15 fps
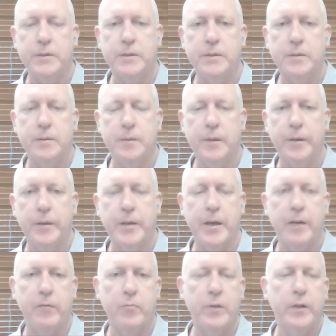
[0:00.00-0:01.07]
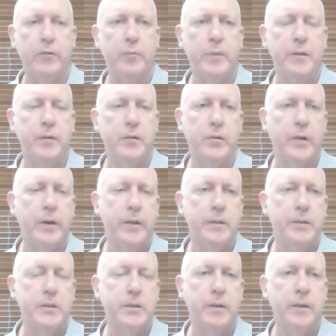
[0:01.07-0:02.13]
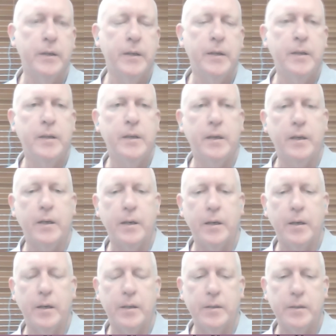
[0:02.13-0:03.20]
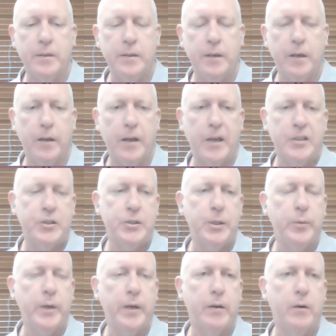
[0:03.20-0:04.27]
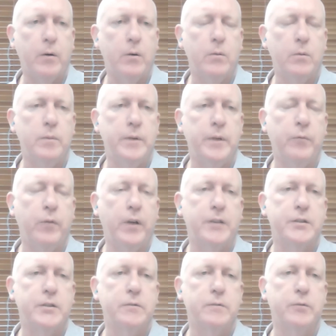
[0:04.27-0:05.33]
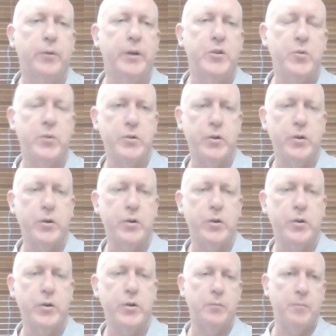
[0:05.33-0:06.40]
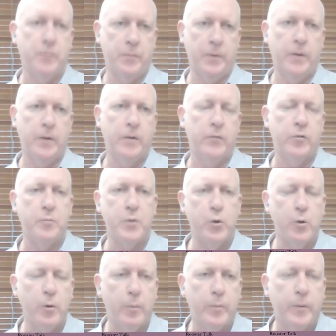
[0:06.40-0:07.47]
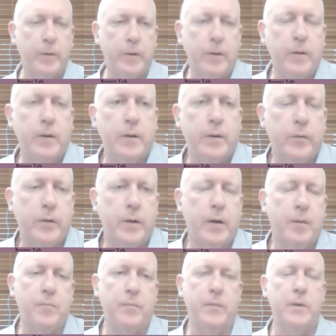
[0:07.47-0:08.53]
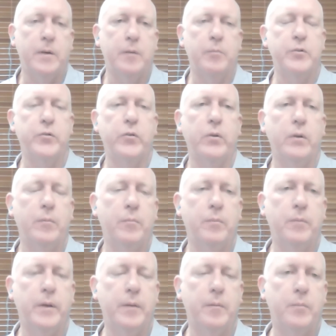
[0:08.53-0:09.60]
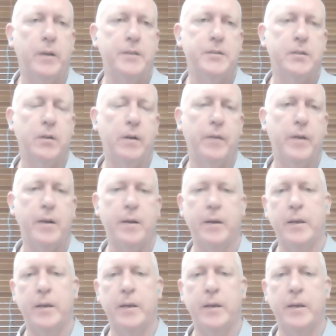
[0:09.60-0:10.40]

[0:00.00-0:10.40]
Uh, you know, you can't even bring from interstate. So uh, you know, last year we had a whole influx of graduate geologists from from Europe and even um, you know Brazil and, and, places like that.